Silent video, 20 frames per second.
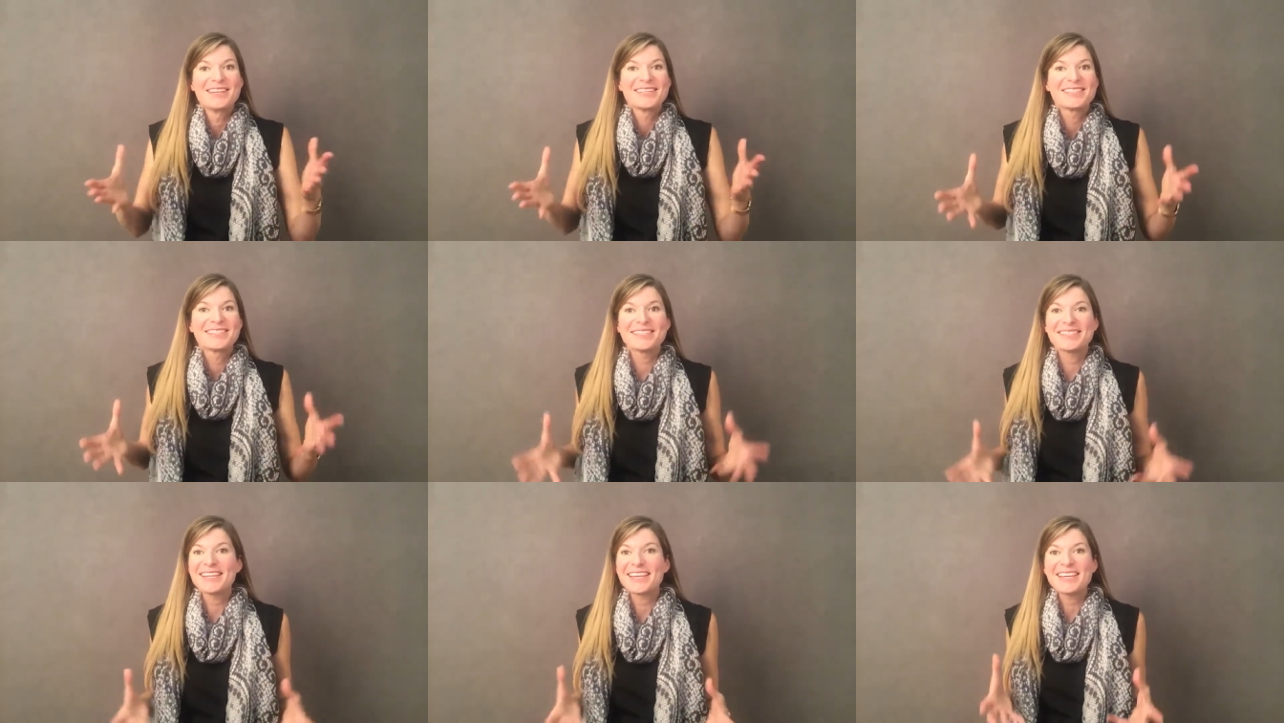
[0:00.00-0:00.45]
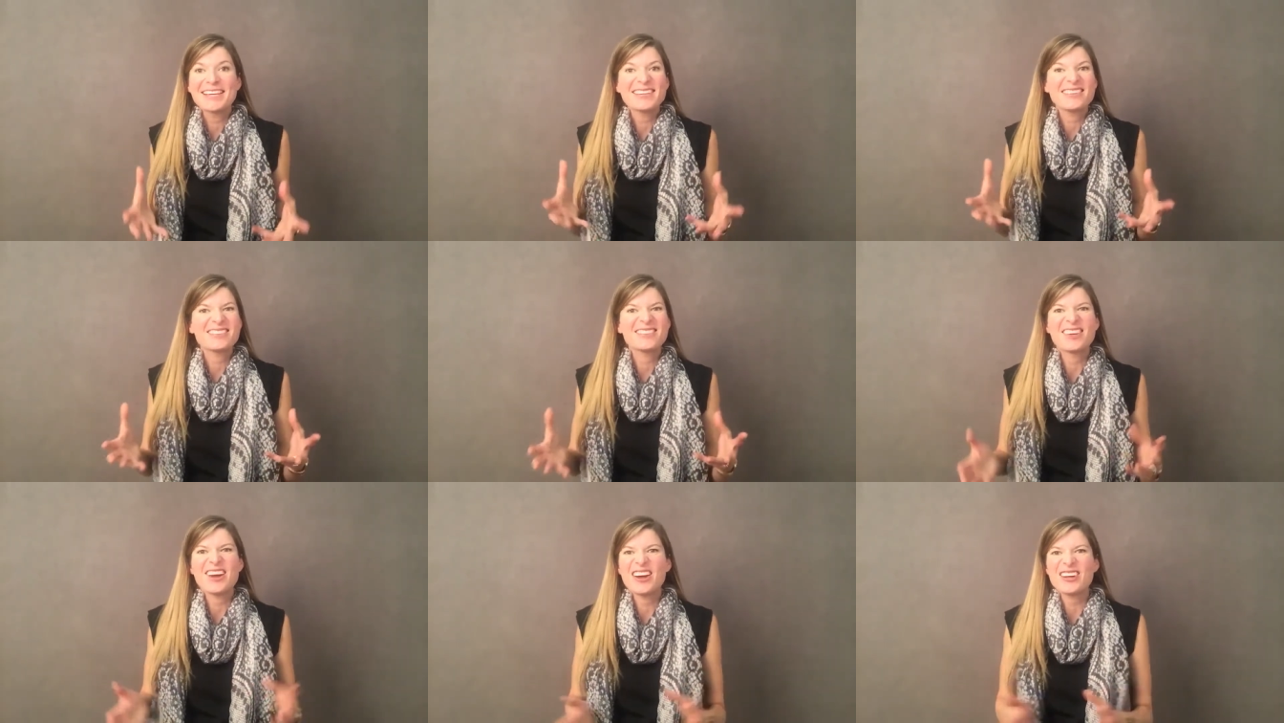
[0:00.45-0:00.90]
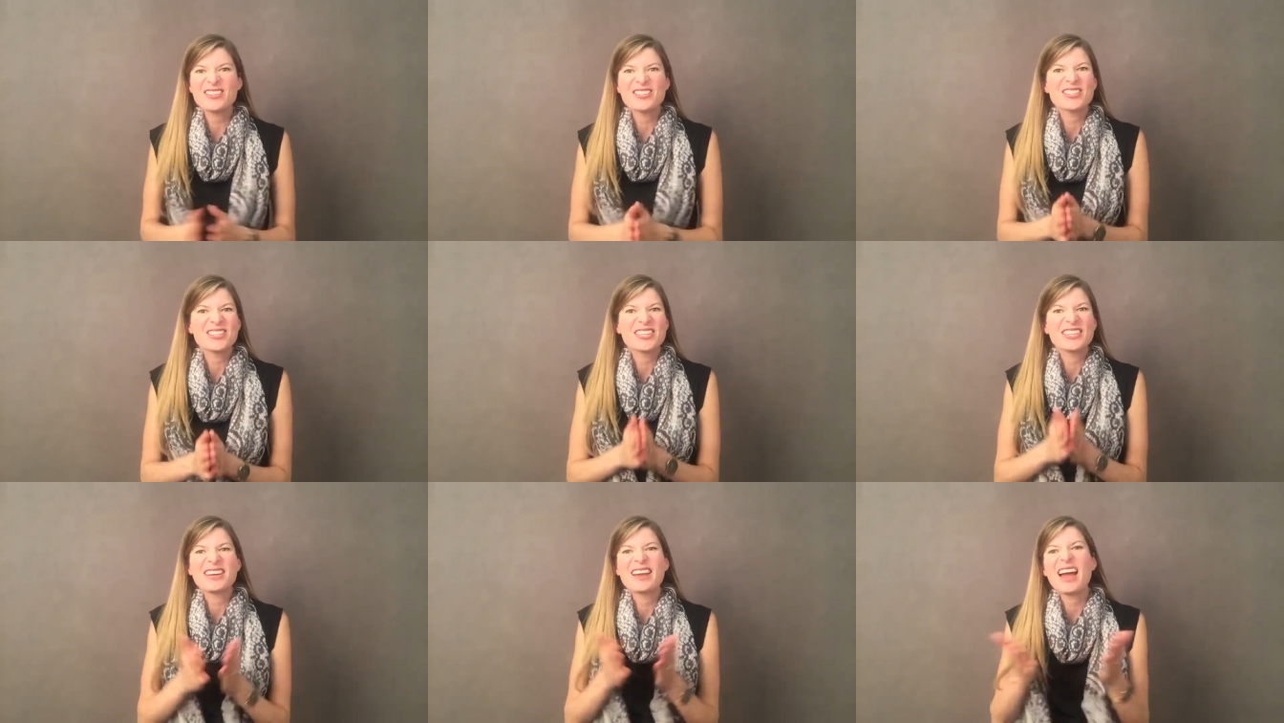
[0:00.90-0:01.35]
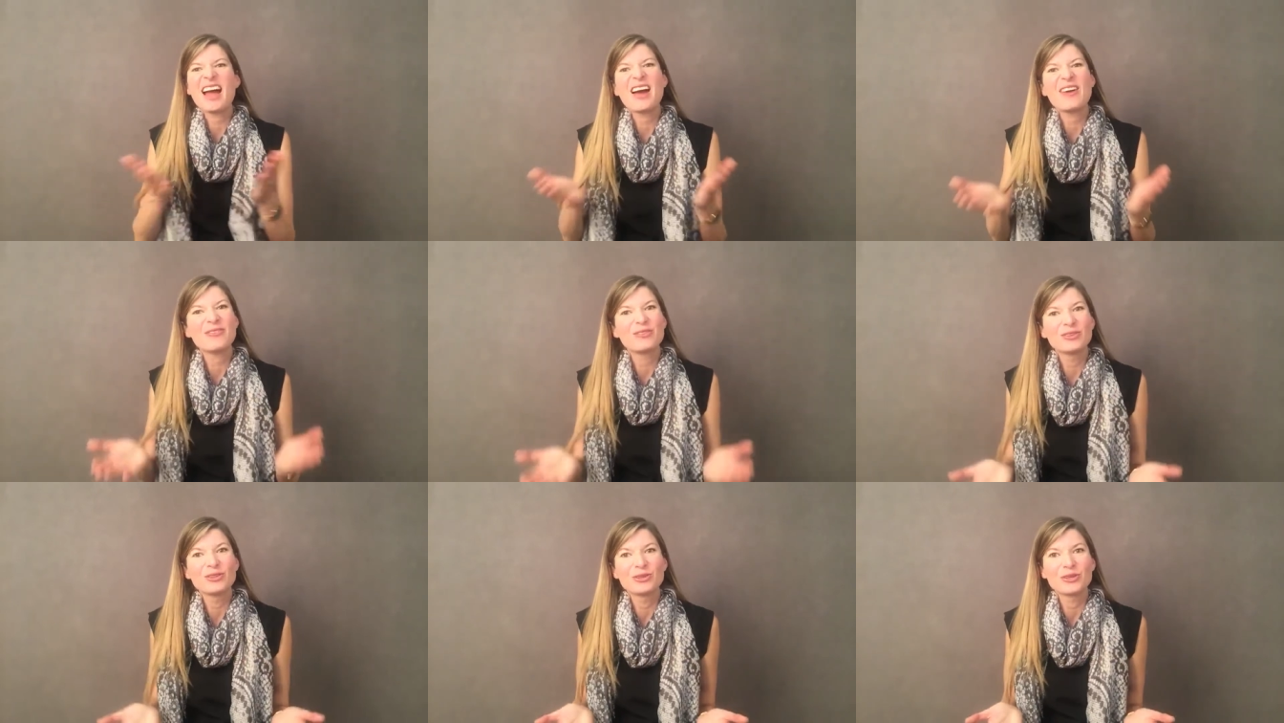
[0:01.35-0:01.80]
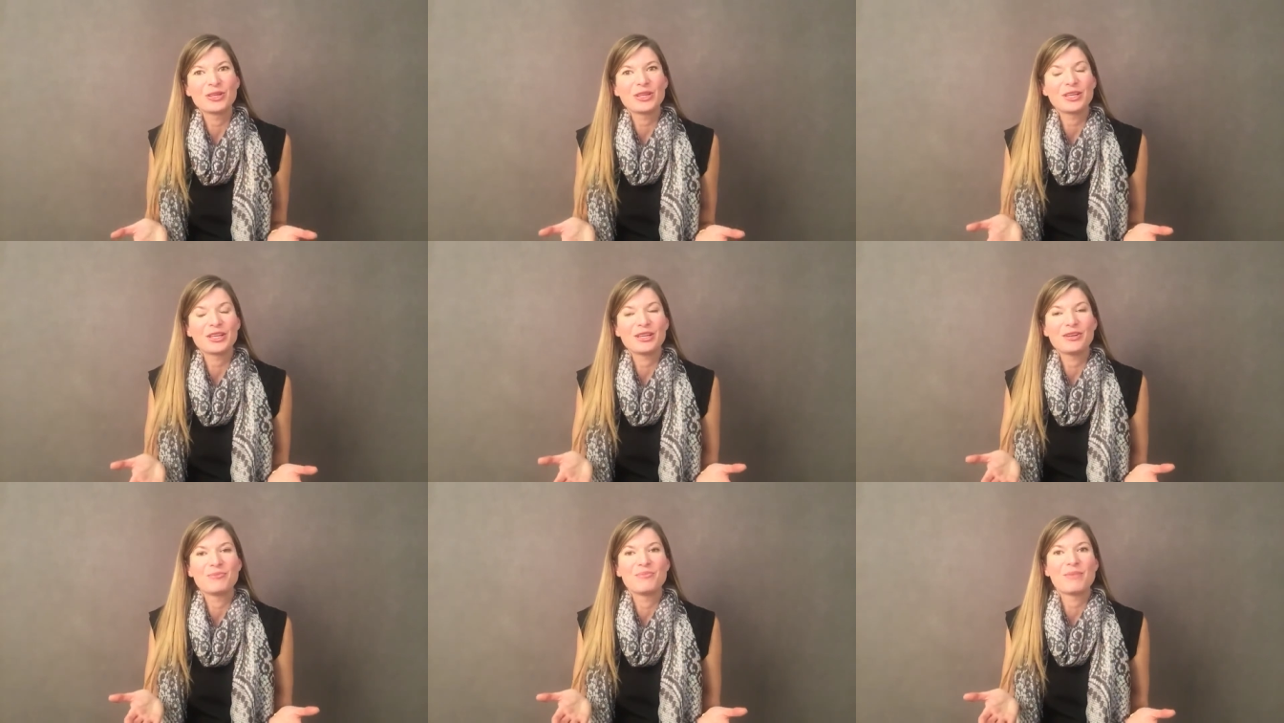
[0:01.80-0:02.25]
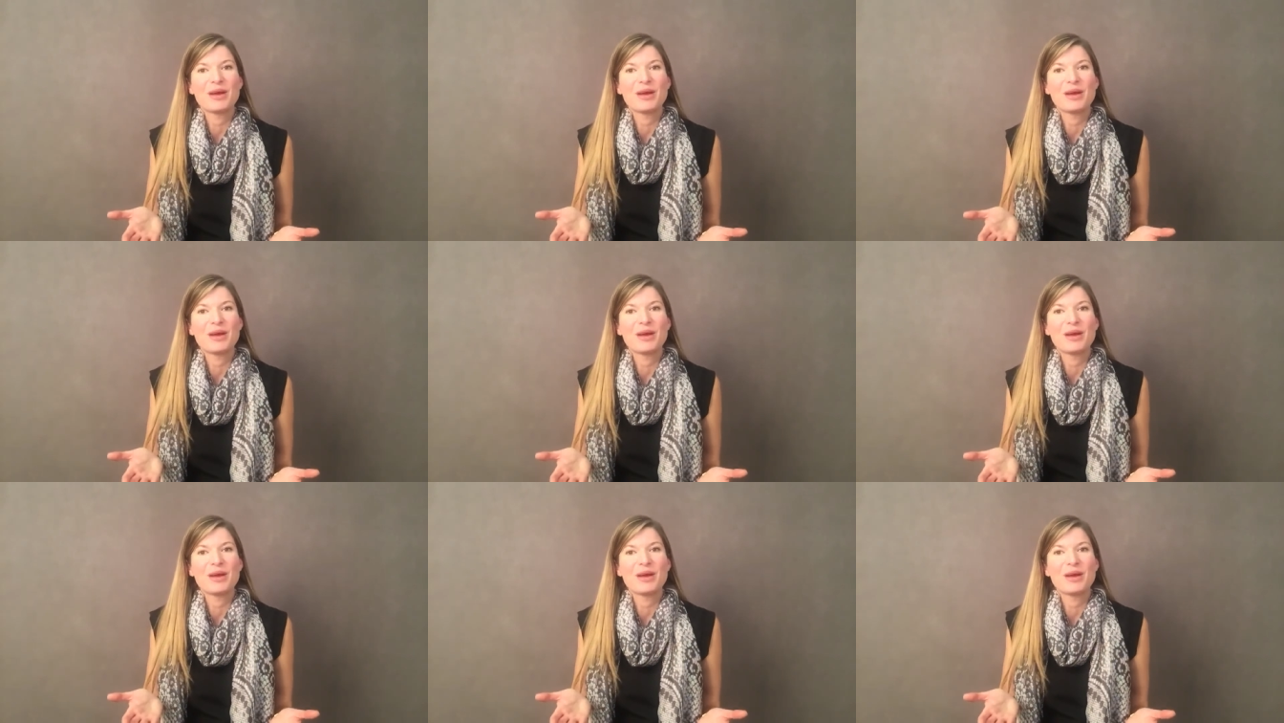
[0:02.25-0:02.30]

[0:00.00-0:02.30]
see it, touch it, have a look at it,